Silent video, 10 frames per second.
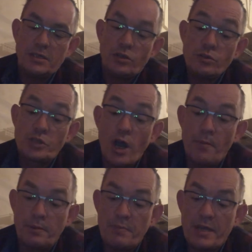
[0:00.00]
whose
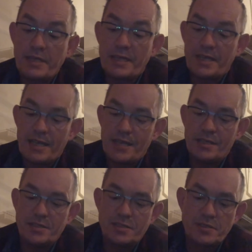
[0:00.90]
complement it
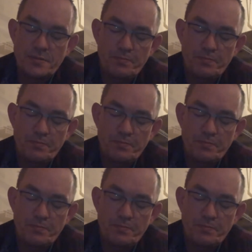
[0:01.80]
is.